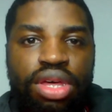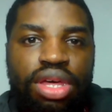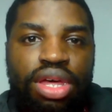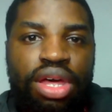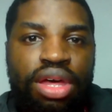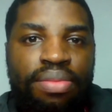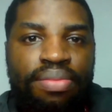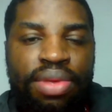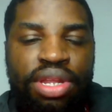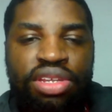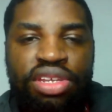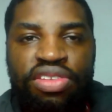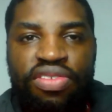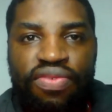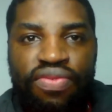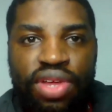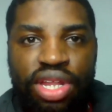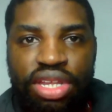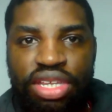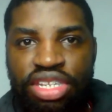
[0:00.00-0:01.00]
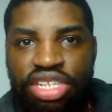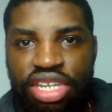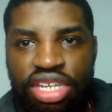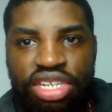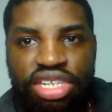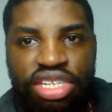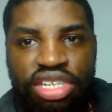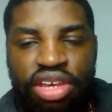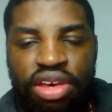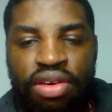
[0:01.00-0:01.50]
He doesn't fit the
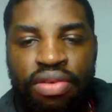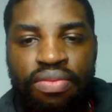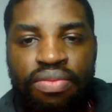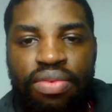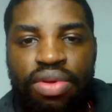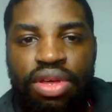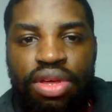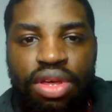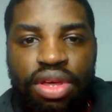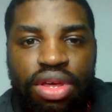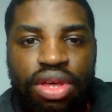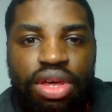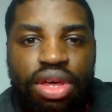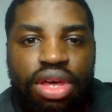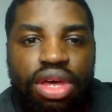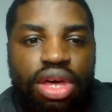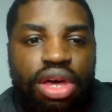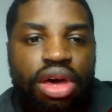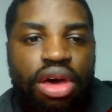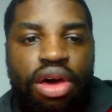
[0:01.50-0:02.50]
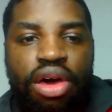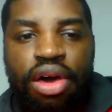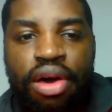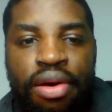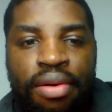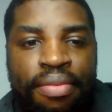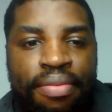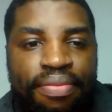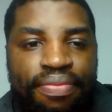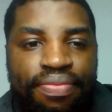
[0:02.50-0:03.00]
system. I